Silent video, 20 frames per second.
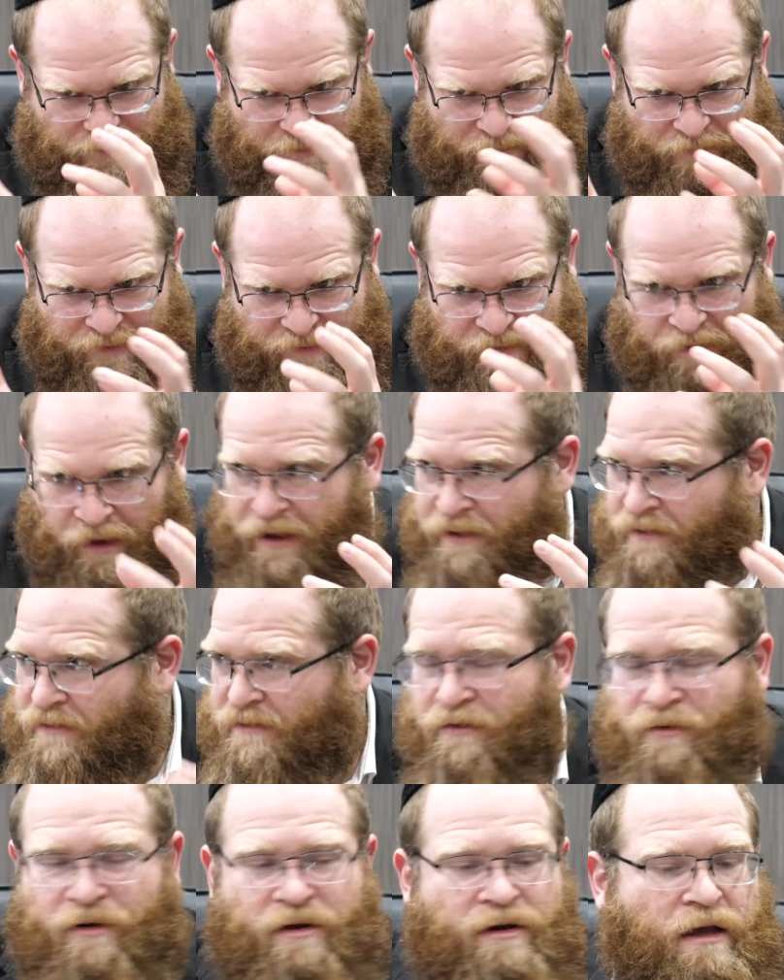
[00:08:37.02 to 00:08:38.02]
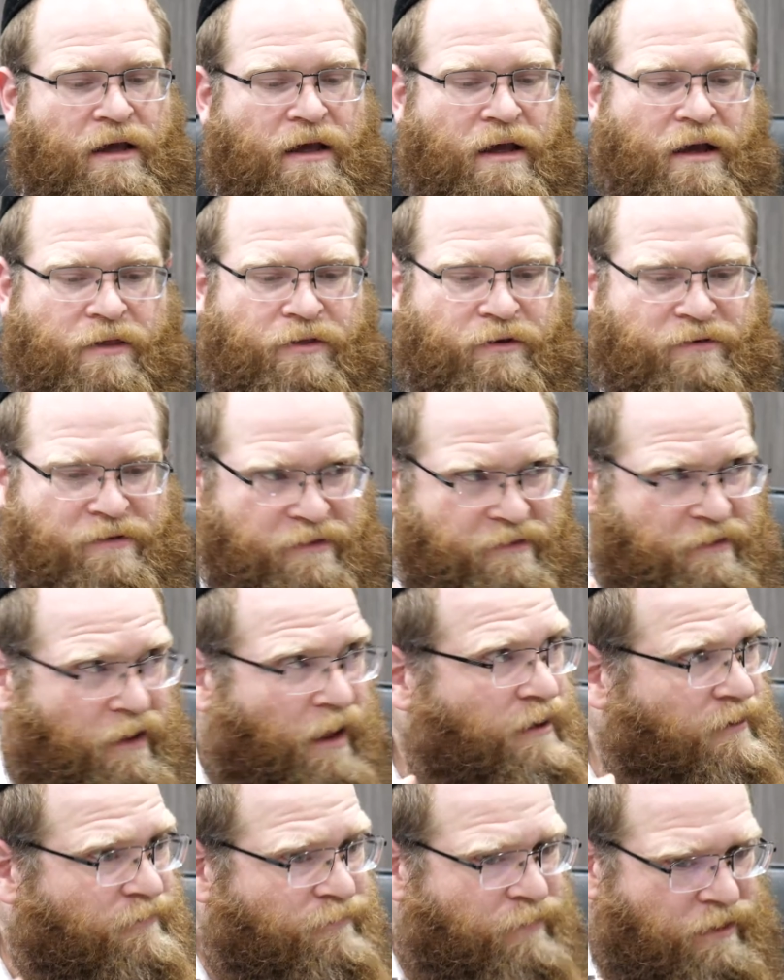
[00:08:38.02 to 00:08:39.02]
sides to it. There's a
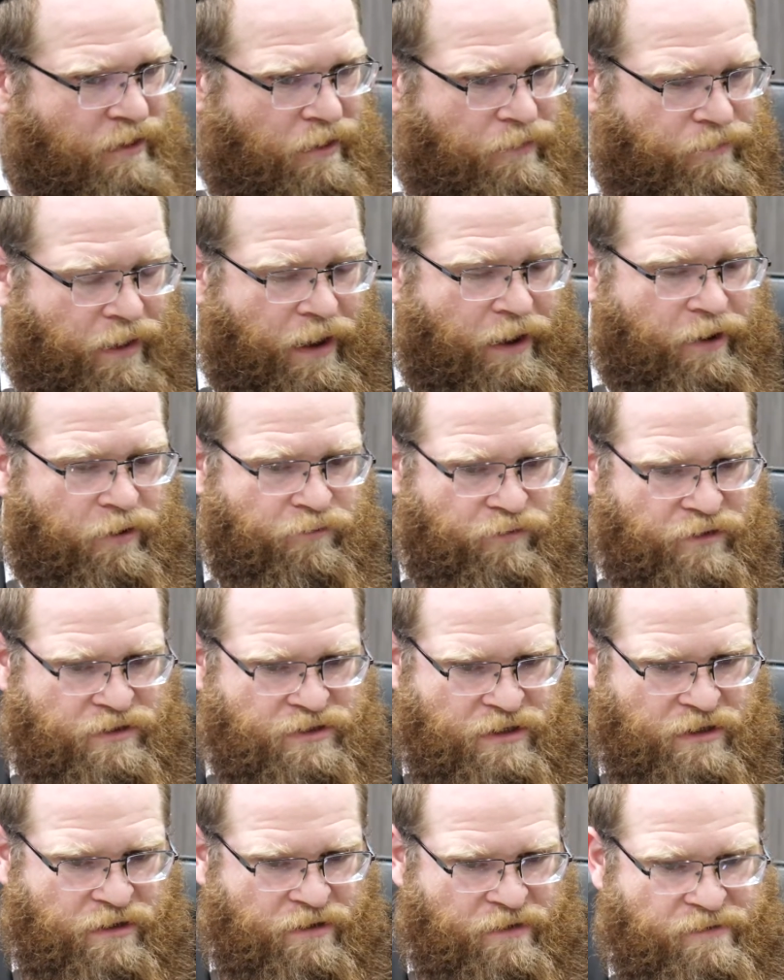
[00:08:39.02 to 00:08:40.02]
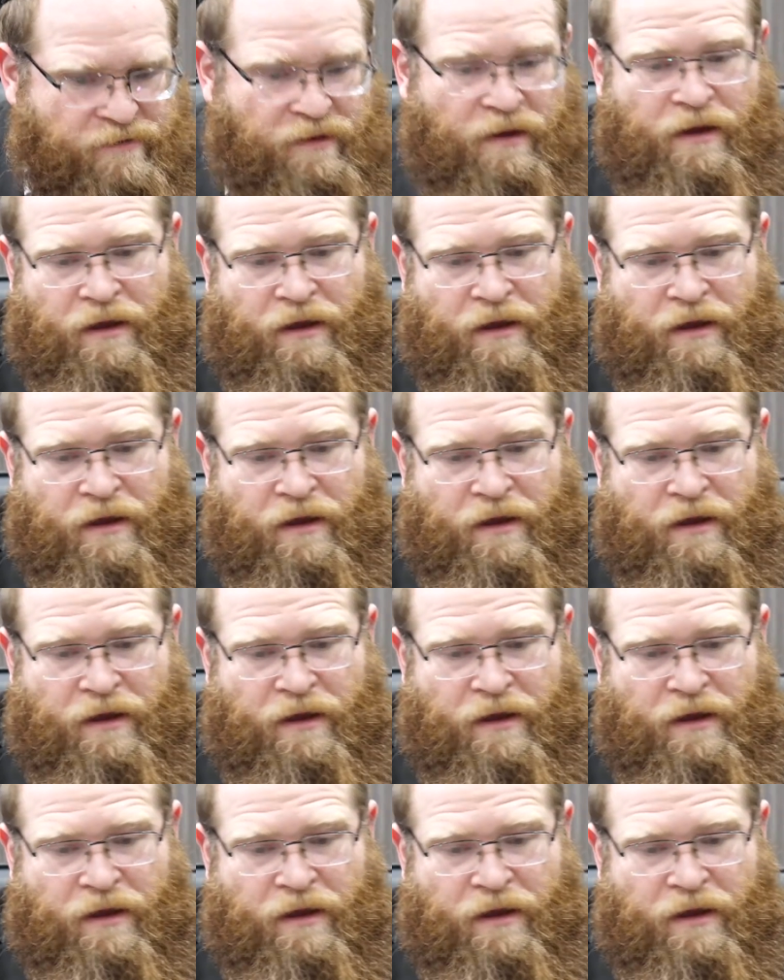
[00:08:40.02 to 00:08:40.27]
side of Mincha Ma'ariv which is